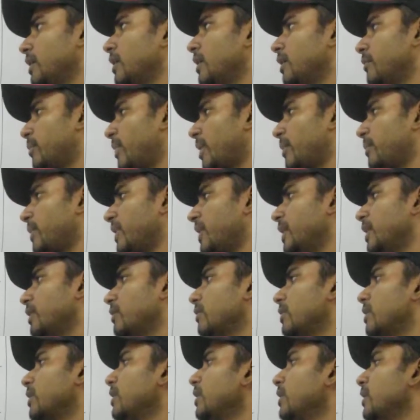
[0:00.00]

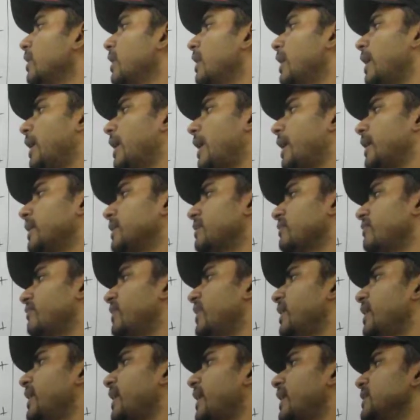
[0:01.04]
perpendicular, and the
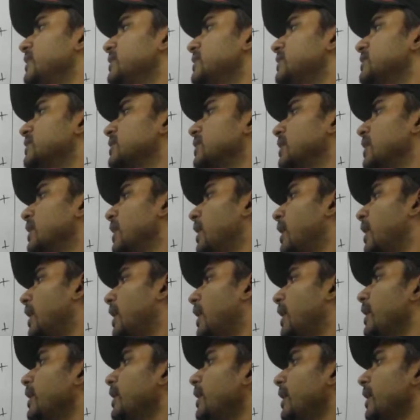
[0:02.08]
field lines
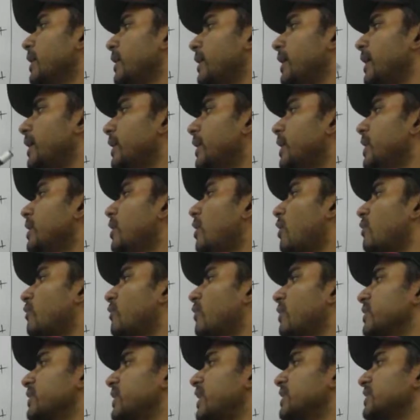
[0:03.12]
are radially
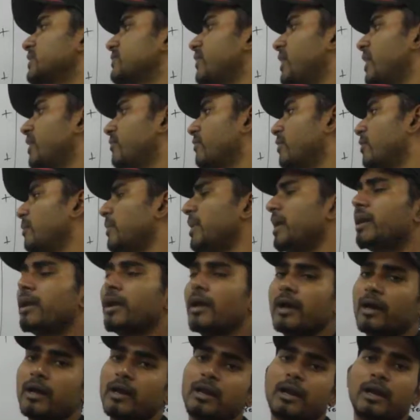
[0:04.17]
outward, that's why it will make
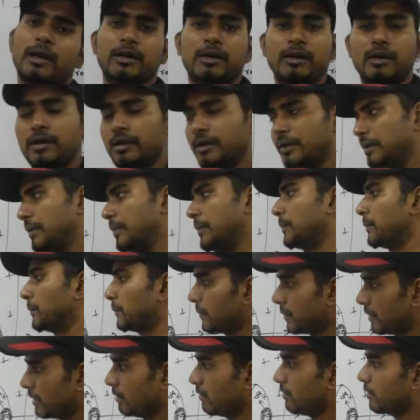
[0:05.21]
angle 90 degree.
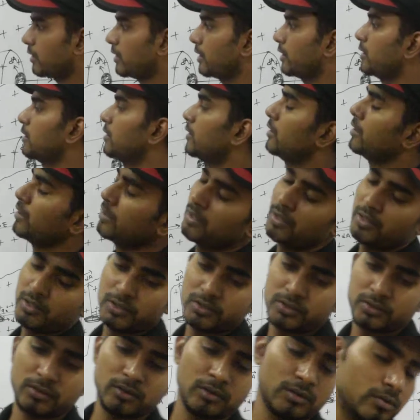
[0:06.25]
Okay,
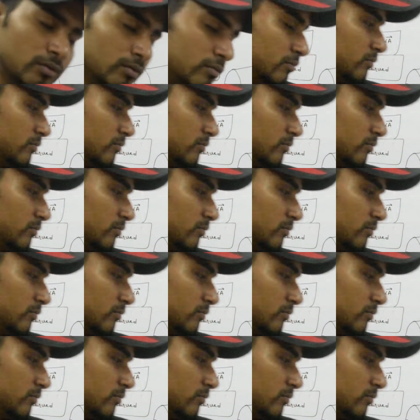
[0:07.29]
so